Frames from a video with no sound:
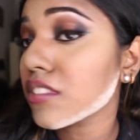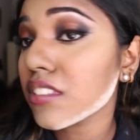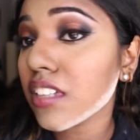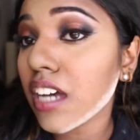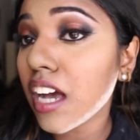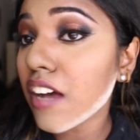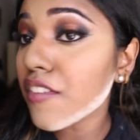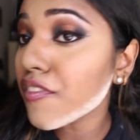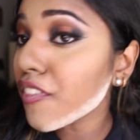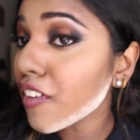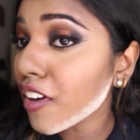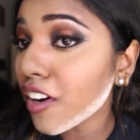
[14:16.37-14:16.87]

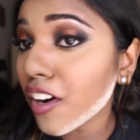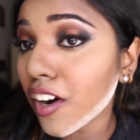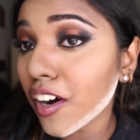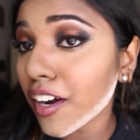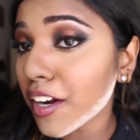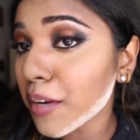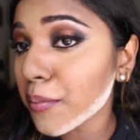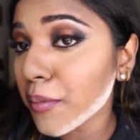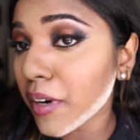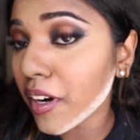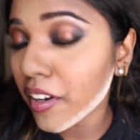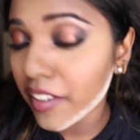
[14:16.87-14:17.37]
I forgot
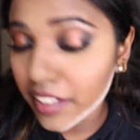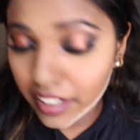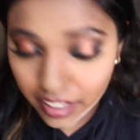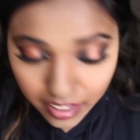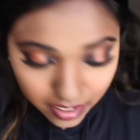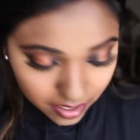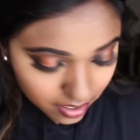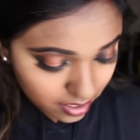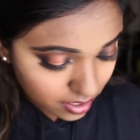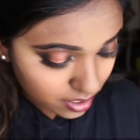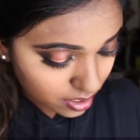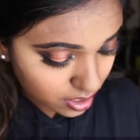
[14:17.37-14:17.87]
about it,
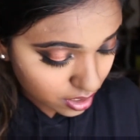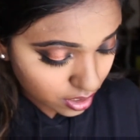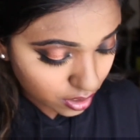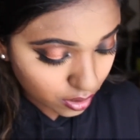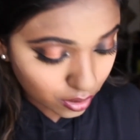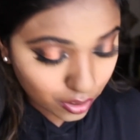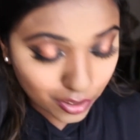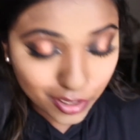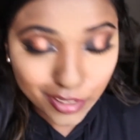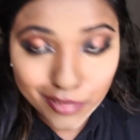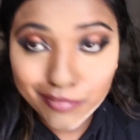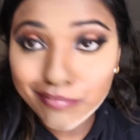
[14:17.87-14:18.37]

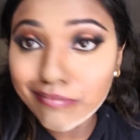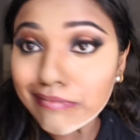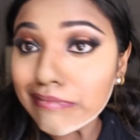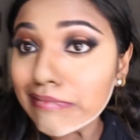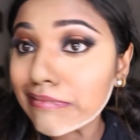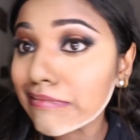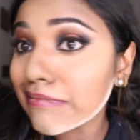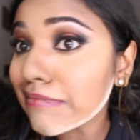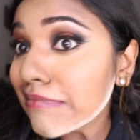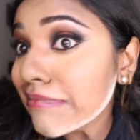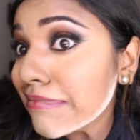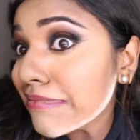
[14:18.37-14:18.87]
so
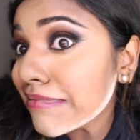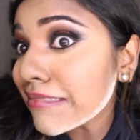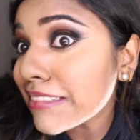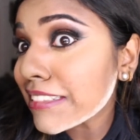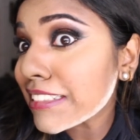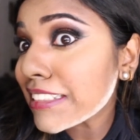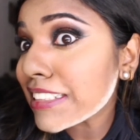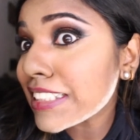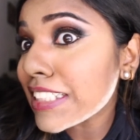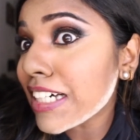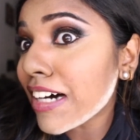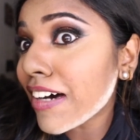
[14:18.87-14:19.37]

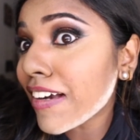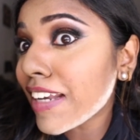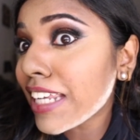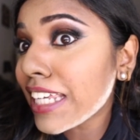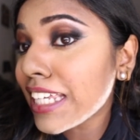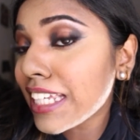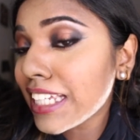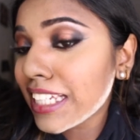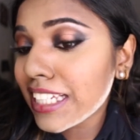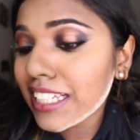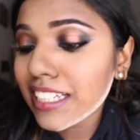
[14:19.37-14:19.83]
sorry.